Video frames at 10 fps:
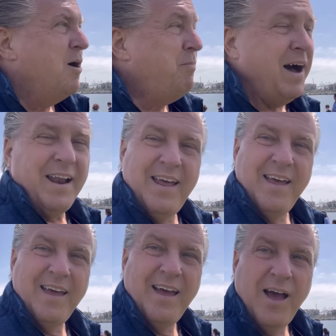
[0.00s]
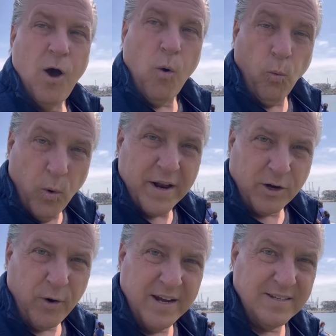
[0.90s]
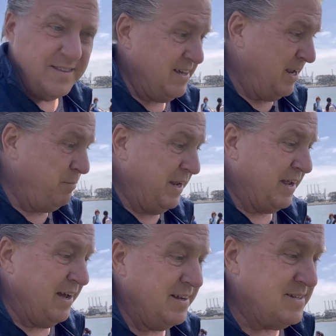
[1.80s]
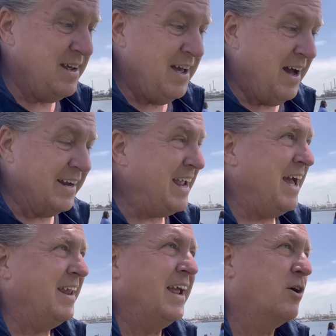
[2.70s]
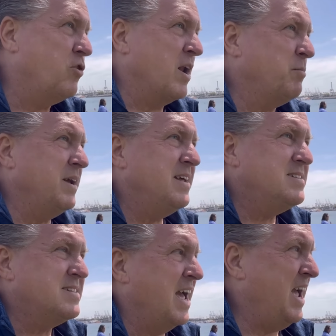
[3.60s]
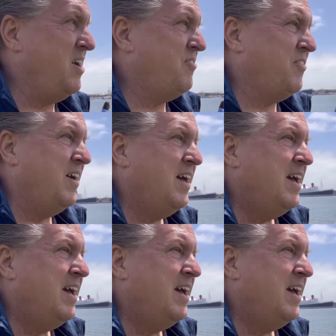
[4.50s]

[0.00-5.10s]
But what a crazy thing because, again, incredibly unsafe,